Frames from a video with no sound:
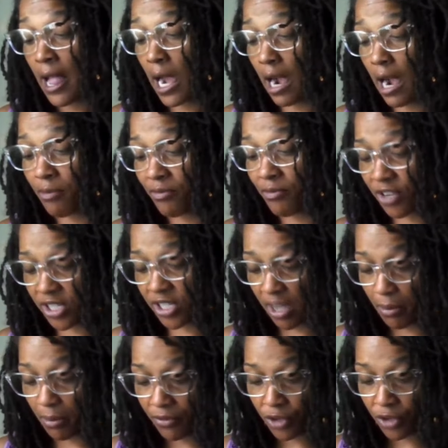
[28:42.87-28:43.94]
Um, for
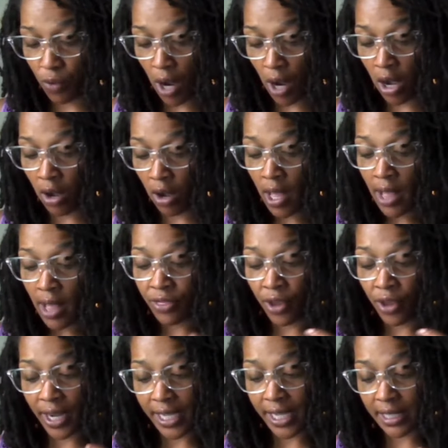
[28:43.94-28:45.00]
some of you all, there
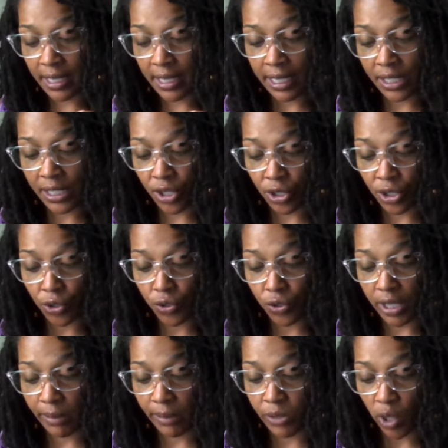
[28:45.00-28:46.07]
is a need to do
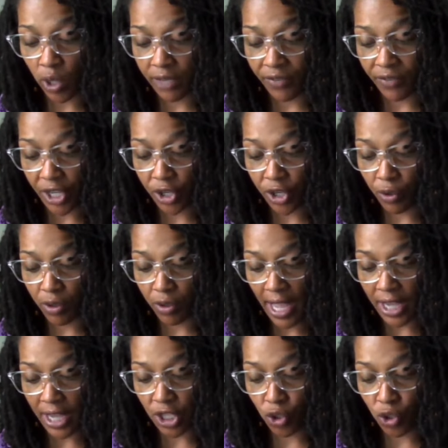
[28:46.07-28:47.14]
some sort of inner,
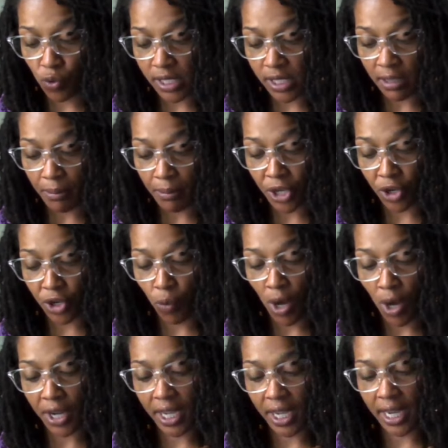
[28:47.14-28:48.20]
like doing some inner
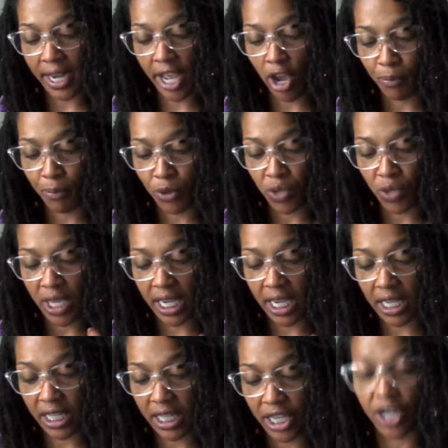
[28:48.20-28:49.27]
work can help you get
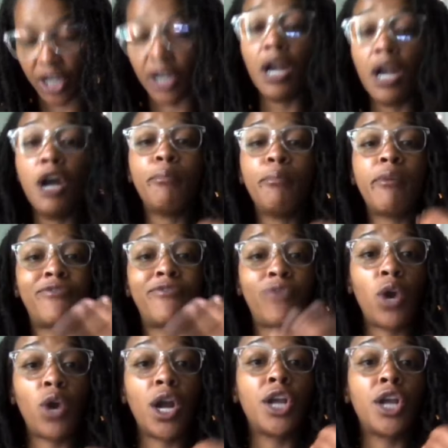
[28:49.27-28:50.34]
clear
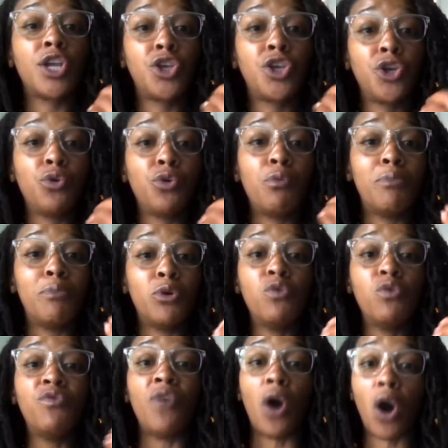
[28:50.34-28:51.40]
before you
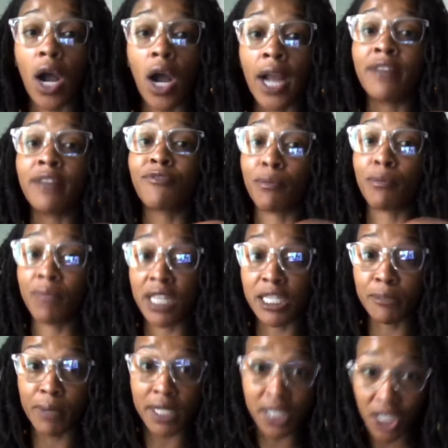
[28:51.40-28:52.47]
move on from this
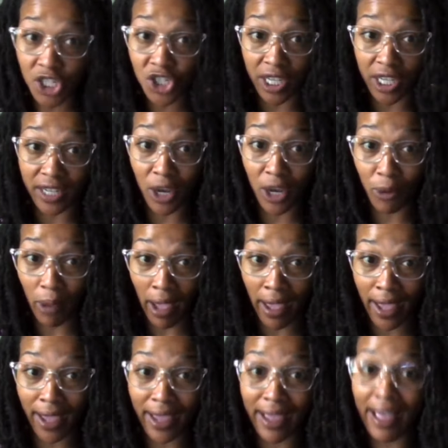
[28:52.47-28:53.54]
position.
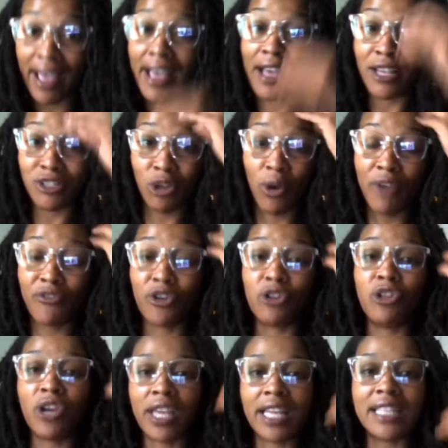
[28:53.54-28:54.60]
Okay. So if you're
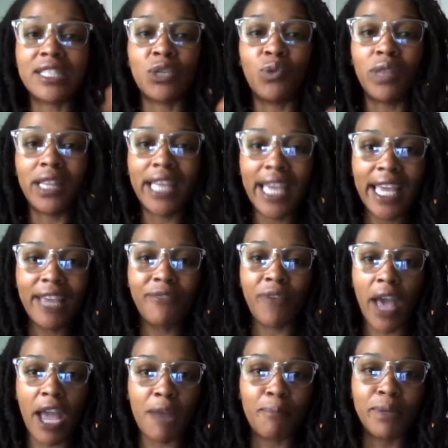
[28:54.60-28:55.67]
looking to leave
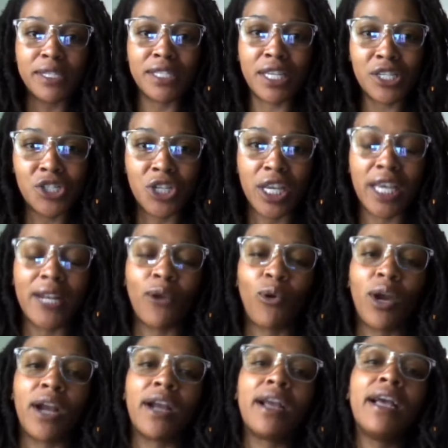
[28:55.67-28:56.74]
a position
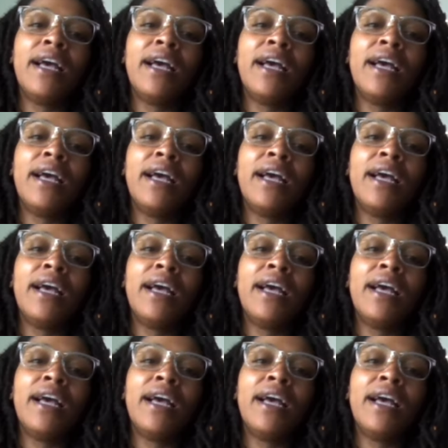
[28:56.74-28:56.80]
or